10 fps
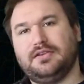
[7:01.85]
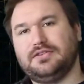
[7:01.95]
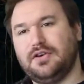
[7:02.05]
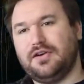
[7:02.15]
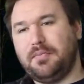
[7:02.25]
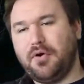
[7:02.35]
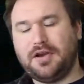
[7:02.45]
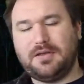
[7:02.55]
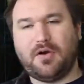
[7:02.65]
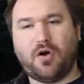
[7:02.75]
So
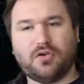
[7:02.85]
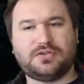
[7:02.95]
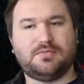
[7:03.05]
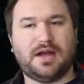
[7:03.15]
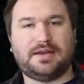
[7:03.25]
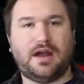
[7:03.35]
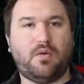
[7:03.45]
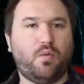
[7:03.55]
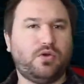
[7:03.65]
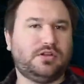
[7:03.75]
putting him on SmackDown
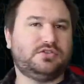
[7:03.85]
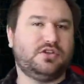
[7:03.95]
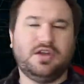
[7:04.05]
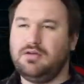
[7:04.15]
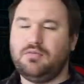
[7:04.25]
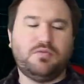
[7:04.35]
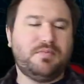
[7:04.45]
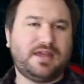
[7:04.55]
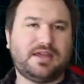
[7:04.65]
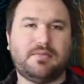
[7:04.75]
will
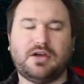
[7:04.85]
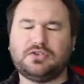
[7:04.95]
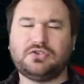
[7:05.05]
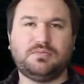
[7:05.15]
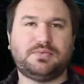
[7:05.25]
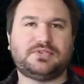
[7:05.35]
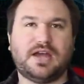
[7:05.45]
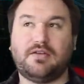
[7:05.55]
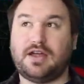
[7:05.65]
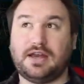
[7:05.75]
make him a
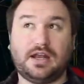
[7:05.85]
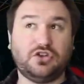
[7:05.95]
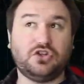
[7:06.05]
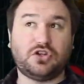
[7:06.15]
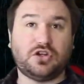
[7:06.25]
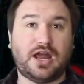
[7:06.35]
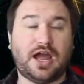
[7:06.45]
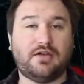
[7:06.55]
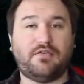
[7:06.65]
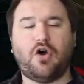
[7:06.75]
superstar again, and you can
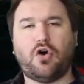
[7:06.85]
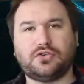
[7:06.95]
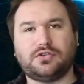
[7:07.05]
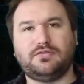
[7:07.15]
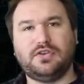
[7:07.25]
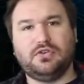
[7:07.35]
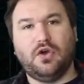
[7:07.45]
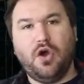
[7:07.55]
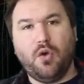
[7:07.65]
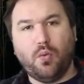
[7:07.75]
have awesome feuds
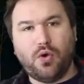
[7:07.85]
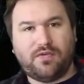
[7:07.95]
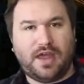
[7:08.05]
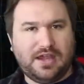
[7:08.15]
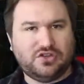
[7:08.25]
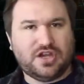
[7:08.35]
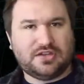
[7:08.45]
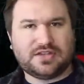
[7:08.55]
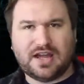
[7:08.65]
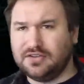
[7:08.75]
with AJ
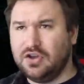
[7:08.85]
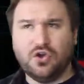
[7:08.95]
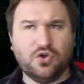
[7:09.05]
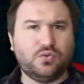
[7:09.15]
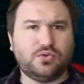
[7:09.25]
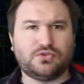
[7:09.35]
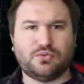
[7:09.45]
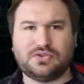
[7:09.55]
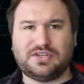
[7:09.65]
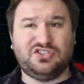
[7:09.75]
Styles. Who doesn't
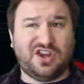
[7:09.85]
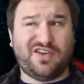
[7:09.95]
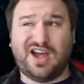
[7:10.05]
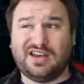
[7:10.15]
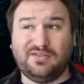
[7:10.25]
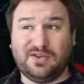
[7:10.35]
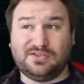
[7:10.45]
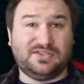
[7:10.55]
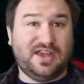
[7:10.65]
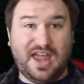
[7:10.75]
want to see Jeff Hardy
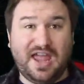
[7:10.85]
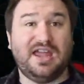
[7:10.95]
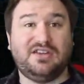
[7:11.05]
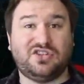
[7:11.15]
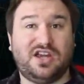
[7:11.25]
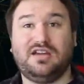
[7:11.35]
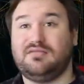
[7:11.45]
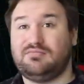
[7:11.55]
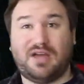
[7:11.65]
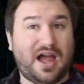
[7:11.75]
versus AJ?
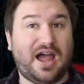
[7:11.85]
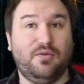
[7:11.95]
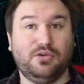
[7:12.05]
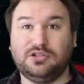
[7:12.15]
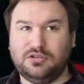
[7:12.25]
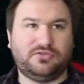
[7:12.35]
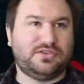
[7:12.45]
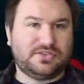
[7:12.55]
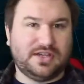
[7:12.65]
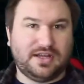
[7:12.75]
I would love to
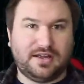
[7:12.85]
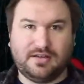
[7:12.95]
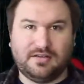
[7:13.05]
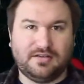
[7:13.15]
see that.